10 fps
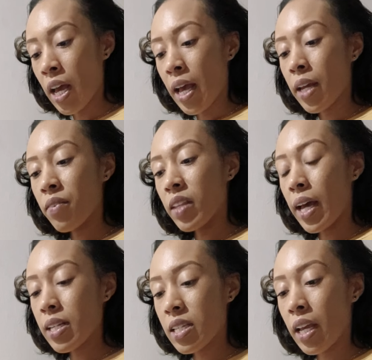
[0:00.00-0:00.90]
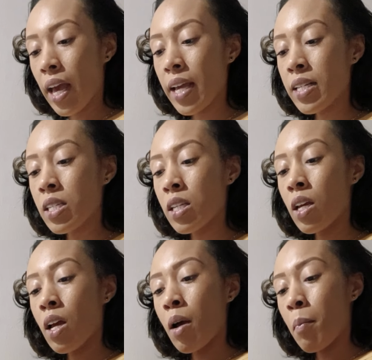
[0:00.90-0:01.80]
And if that is the case,
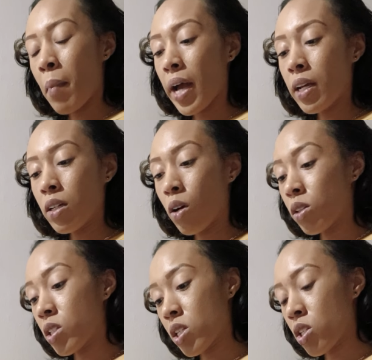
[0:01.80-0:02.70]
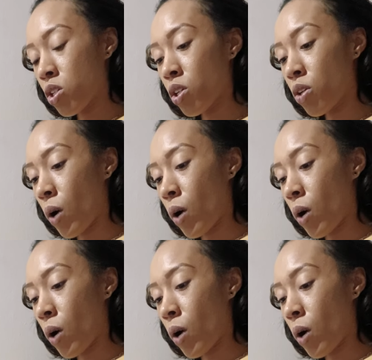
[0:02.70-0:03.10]
my condolences to you.